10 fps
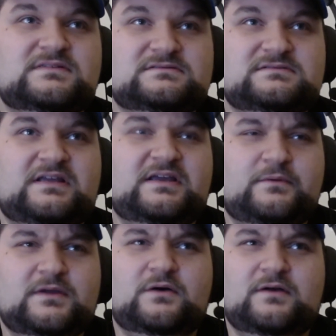here
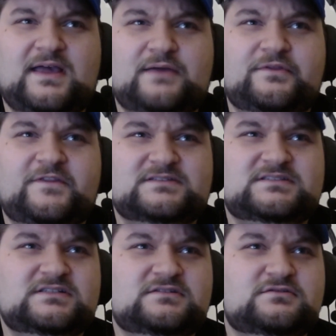we go again with this
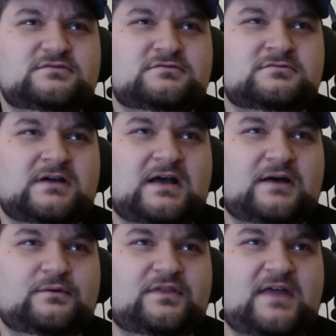too,
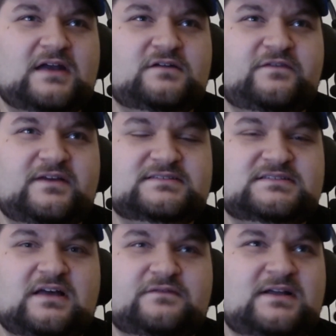with out of phase
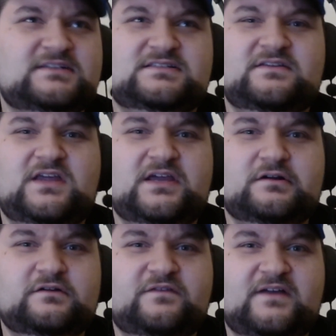stuff, not just in the
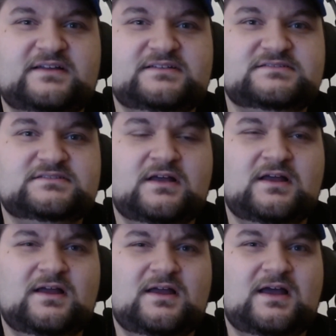hero phase.
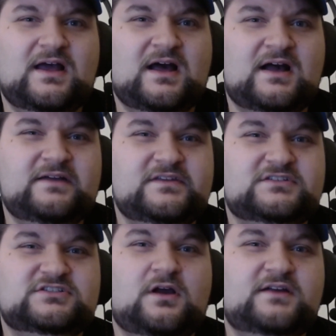In the
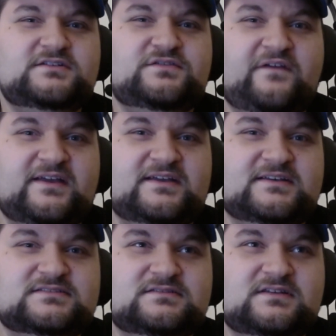charge
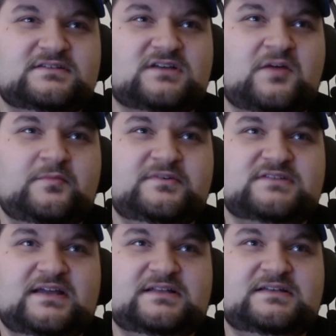phase, there's armies
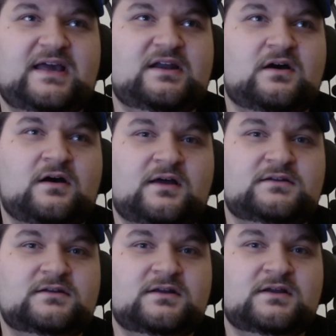like Nighthaunt
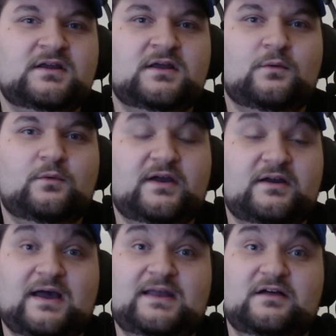where
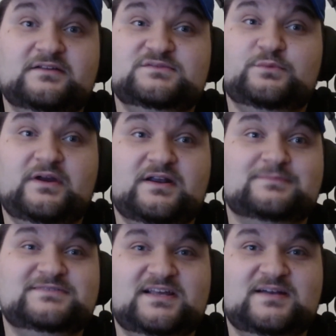I know this is weird.
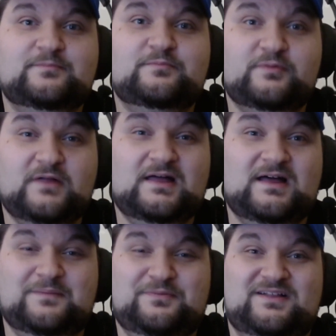I'm saying a
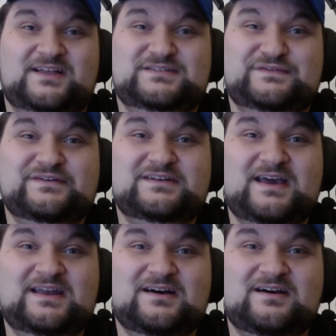plus for
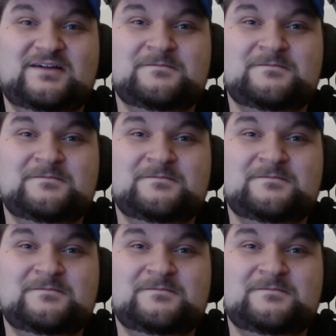Nighthaunt